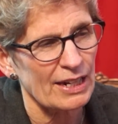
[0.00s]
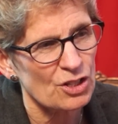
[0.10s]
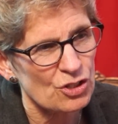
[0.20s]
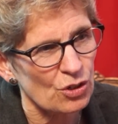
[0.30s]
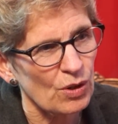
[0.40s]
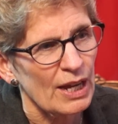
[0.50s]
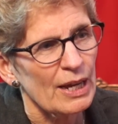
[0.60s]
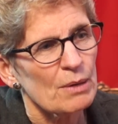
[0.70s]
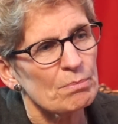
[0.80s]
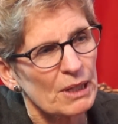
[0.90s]
And so
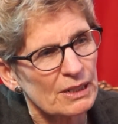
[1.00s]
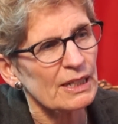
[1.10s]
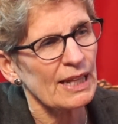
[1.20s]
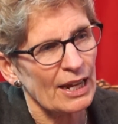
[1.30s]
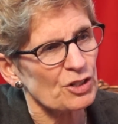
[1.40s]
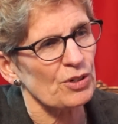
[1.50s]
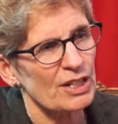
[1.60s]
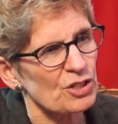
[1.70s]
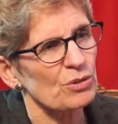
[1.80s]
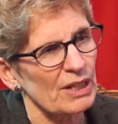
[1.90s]
building that
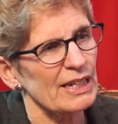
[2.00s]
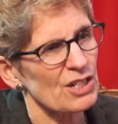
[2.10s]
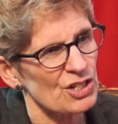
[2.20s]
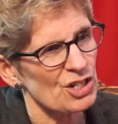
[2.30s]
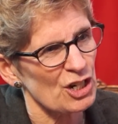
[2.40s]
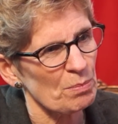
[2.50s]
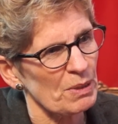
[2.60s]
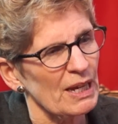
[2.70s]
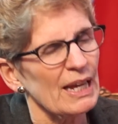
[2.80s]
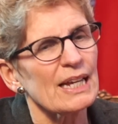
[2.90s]
trust relationship
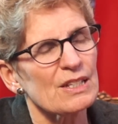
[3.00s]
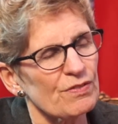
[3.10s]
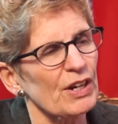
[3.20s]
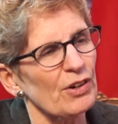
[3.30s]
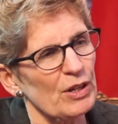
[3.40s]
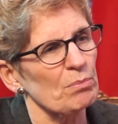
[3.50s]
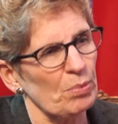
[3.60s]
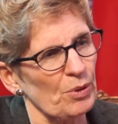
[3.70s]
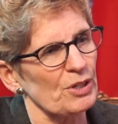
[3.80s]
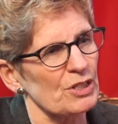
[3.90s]
is very
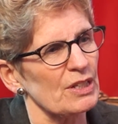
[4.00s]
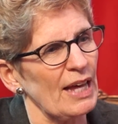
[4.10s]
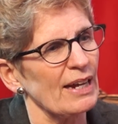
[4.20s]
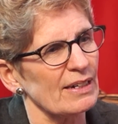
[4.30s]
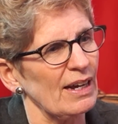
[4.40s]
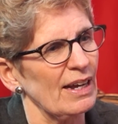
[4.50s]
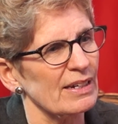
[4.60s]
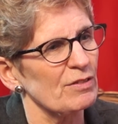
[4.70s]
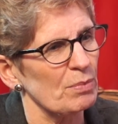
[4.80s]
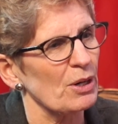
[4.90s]
important to that
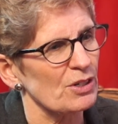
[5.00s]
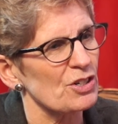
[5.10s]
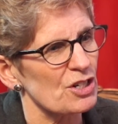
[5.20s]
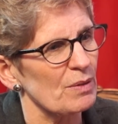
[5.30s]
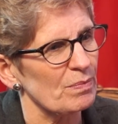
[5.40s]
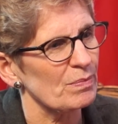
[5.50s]
kind of partnership.